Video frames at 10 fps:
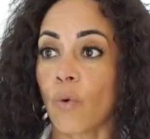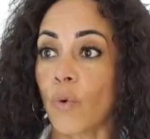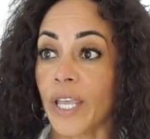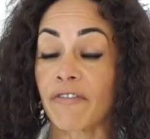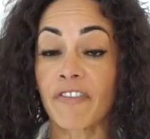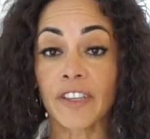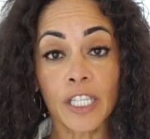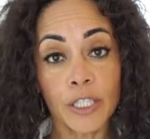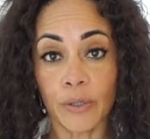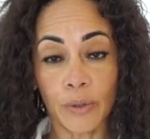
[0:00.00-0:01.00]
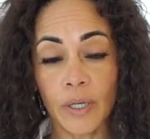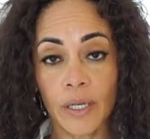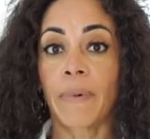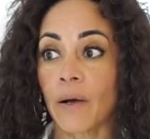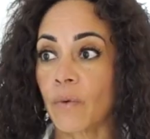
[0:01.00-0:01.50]
We flew,
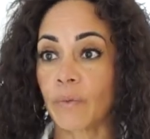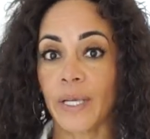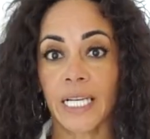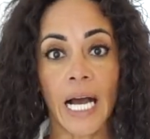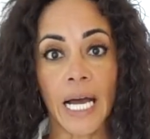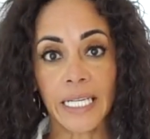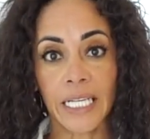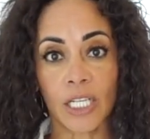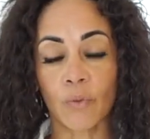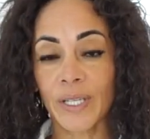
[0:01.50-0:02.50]
but when we got here,